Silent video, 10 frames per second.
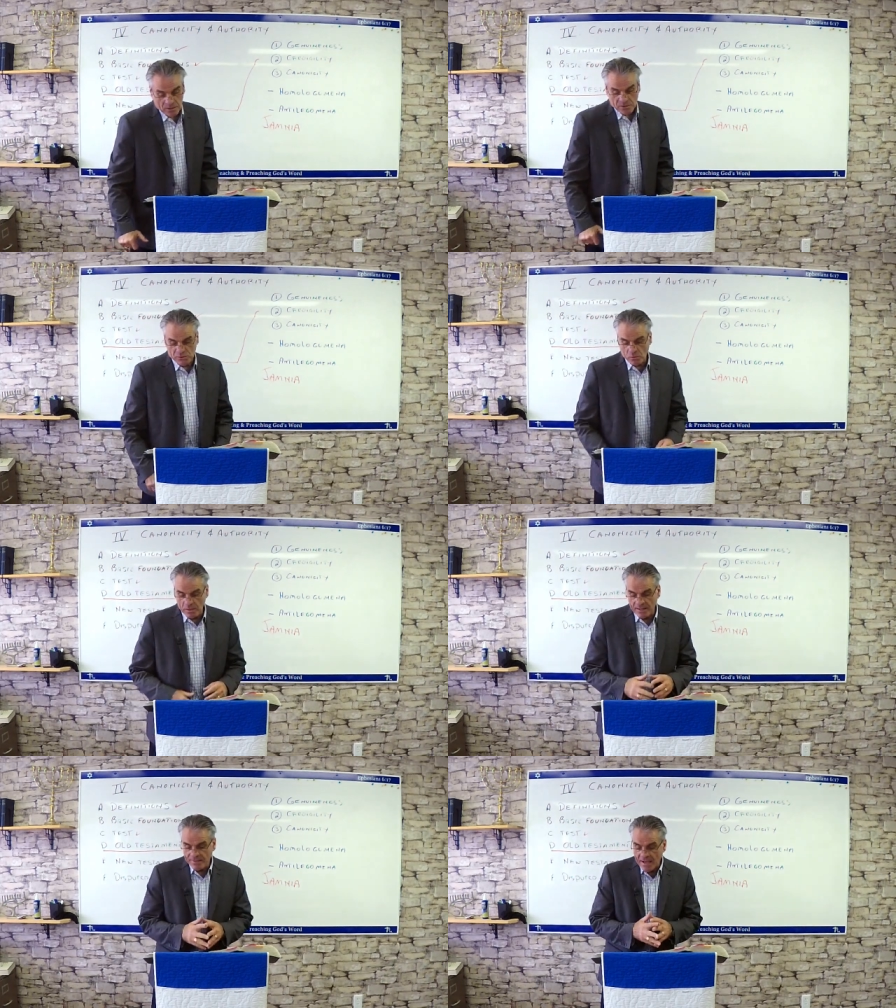So
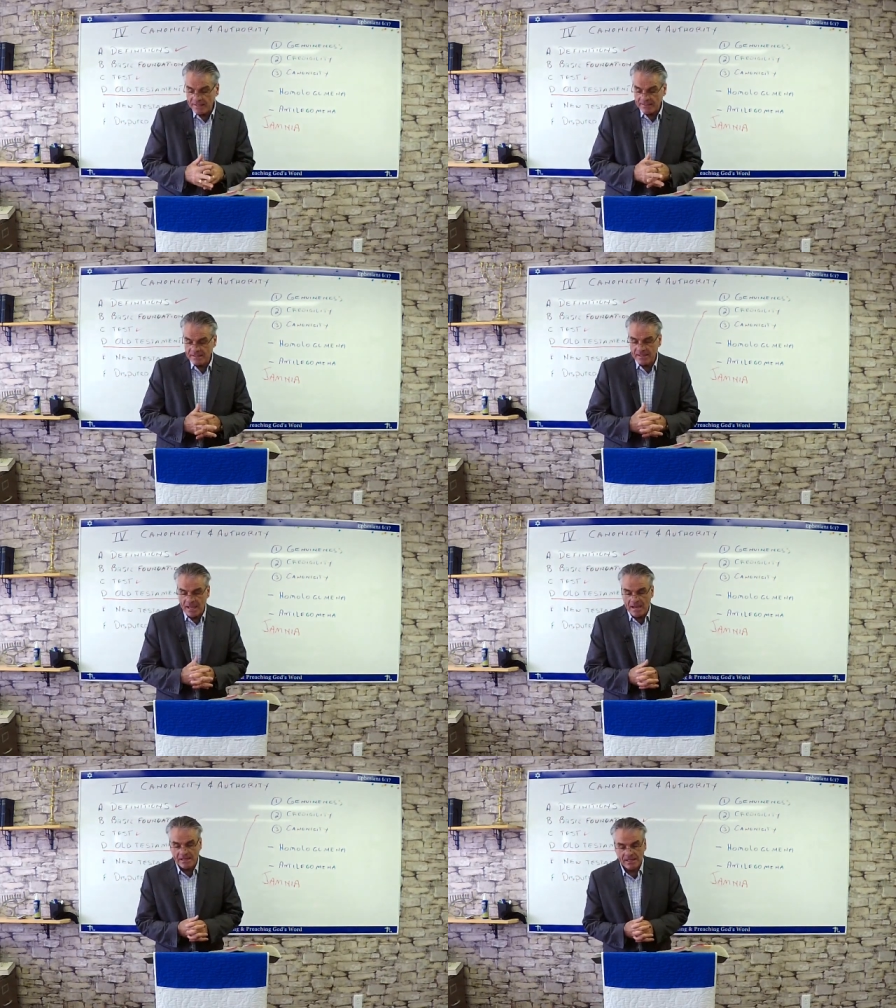in
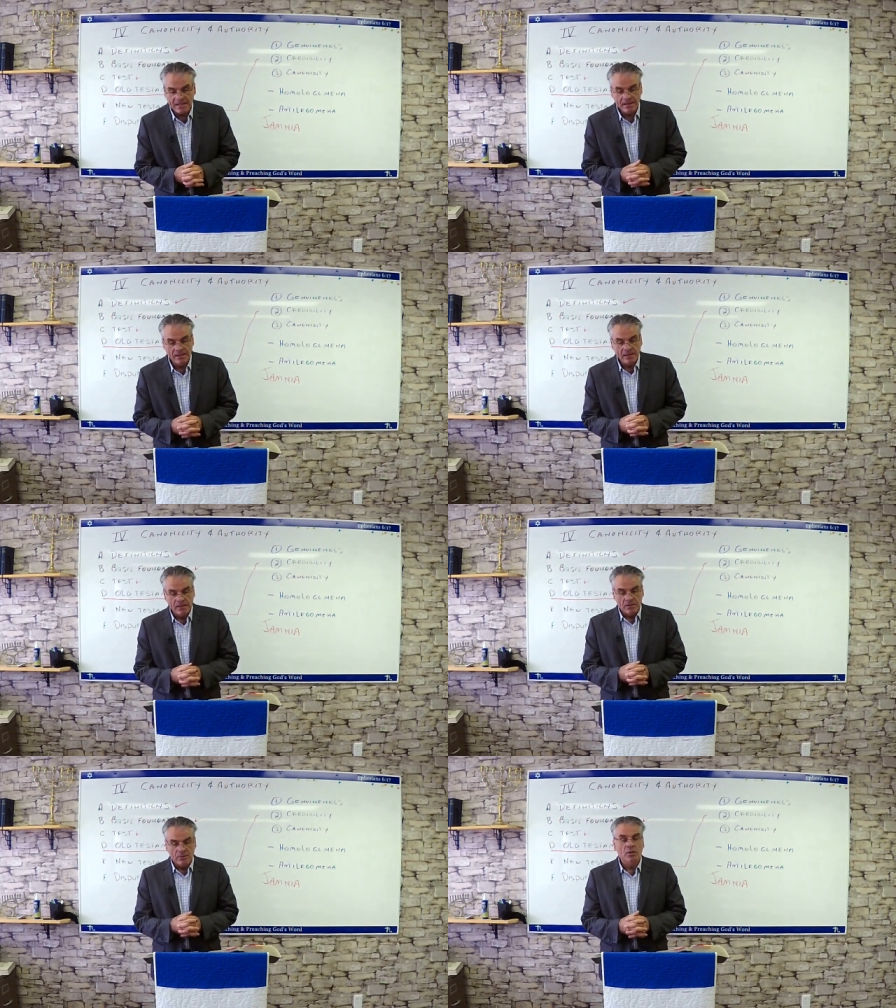1980,
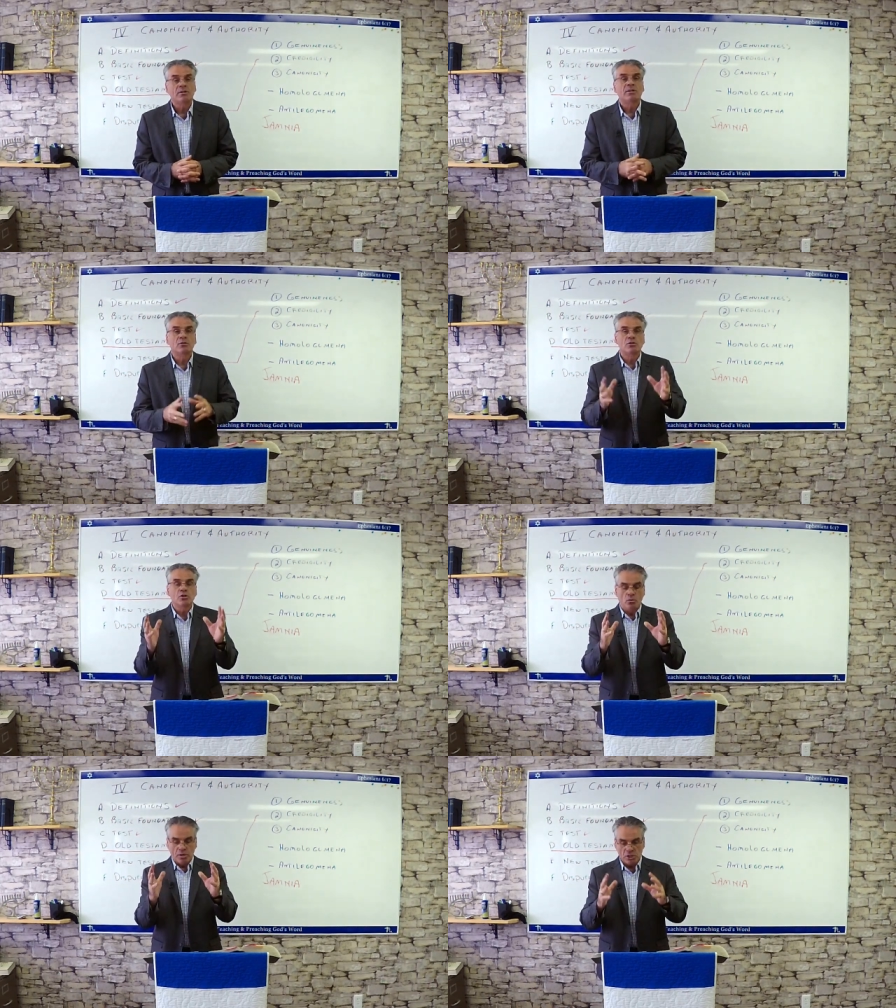the
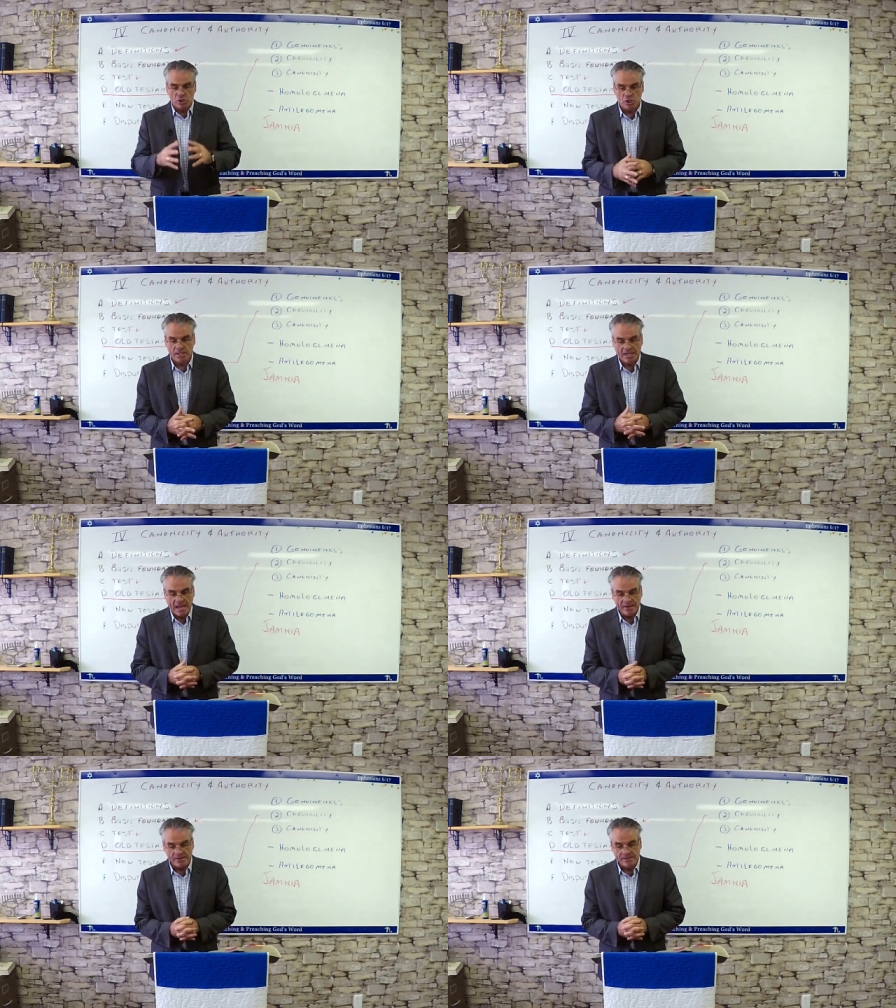Jewish
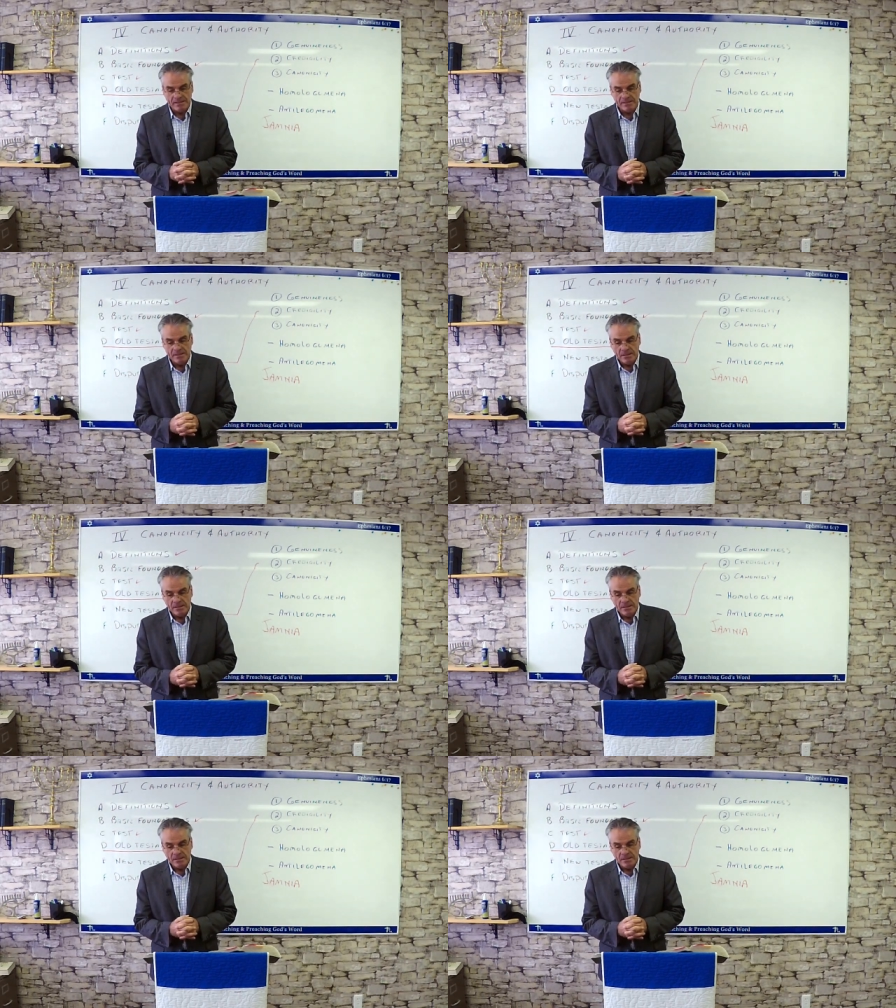canon